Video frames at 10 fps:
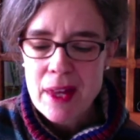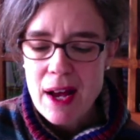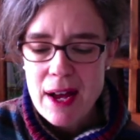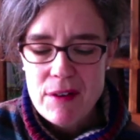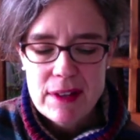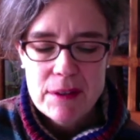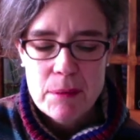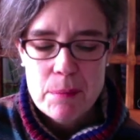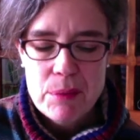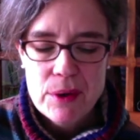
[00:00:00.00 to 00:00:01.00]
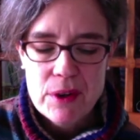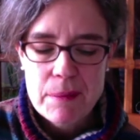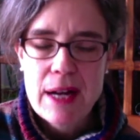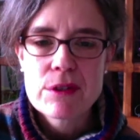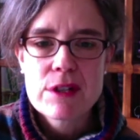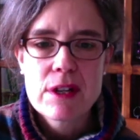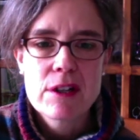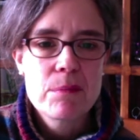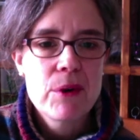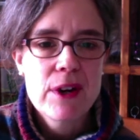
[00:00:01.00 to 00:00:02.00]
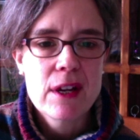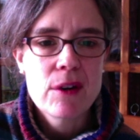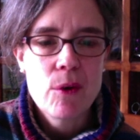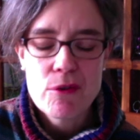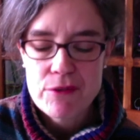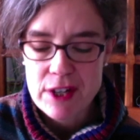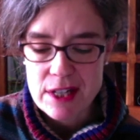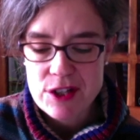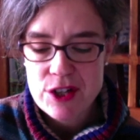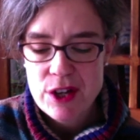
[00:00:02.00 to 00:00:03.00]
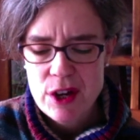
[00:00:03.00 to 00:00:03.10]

I read them a book about a little boy in an orphanage